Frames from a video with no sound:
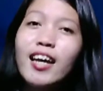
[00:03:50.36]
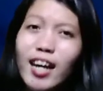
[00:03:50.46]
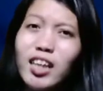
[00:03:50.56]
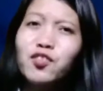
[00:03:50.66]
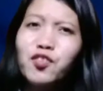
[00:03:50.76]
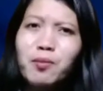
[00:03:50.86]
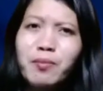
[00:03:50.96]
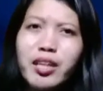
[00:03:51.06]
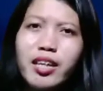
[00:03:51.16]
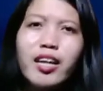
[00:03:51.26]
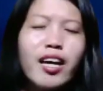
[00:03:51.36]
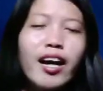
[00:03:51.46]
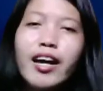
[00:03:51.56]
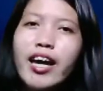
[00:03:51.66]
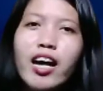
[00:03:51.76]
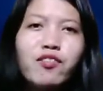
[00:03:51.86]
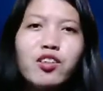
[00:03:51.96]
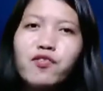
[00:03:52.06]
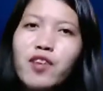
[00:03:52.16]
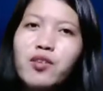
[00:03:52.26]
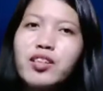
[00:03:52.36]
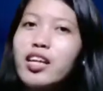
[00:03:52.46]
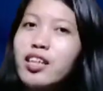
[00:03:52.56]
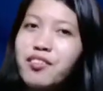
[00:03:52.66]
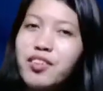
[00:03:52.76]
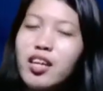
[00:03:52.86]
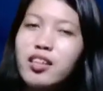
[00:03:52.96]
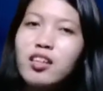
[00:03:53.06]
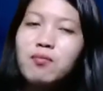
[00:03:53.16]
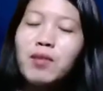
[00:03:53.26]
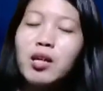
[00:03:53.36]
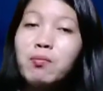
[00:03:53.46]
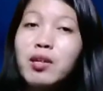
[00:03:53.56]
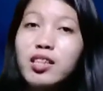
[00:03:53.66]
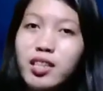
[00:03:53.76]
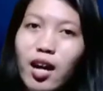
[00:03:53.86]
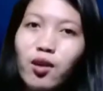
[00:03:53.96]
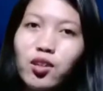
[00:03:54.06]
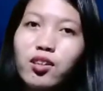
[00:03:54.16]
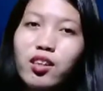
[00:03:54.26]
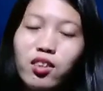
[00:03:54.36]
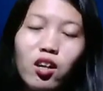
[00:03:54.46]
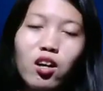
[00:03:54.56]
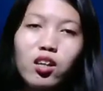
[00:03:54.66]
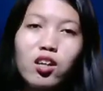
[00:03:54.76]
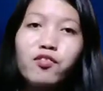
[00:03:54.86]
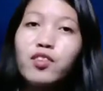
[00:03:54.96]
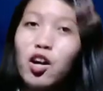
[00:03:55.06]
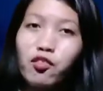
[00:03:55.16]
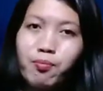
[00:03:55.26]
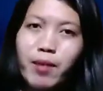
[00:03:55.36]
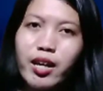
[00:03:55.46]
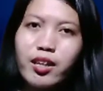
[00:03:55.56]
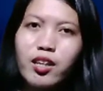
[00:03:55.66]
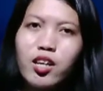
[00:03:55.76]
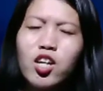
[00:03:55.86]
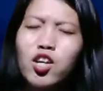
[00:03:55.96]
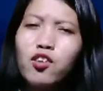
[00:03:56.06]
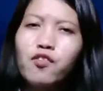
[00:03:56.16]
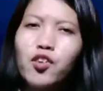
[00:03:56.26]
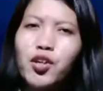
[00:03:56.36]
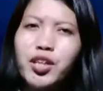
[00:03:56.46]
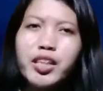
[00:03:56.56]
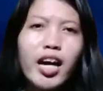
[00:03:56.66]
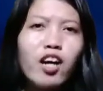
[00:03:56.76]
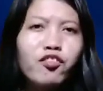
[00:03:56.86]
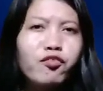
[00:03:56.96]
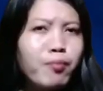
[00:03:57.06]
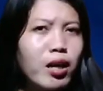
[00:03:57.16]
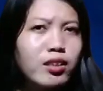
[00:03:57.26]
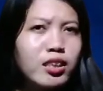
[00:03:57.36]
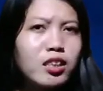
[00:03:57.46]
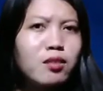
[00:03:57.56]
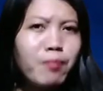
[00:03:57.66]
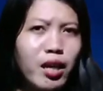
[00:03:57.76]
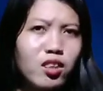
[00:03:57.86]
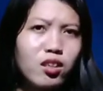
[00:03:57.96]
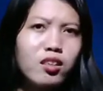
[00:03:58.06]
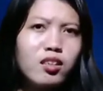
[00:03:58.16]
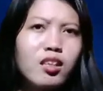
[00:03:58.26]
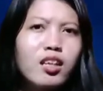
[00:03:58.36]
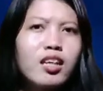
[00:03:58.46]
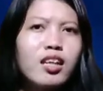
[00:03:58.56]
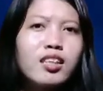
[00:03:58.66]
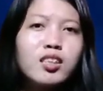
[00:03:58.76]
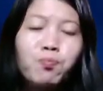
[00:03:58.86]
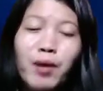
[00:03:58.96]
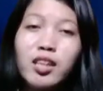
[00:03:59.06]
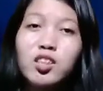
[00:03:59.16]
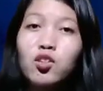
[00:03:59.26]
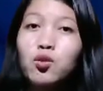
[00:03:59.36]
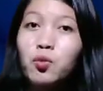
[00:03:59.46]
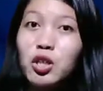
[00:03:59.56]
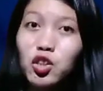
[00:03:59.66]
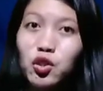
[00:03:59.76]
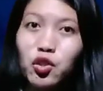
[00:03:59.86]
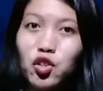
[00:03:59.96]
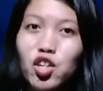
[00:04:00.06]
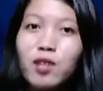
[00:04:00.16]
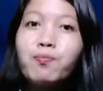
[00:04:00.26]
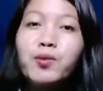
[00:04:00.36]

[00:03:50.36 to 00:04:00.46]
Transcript: As for me, I haven't found anything that made me doubt in the talk of Kaufman. For Kaufman's method is based on research and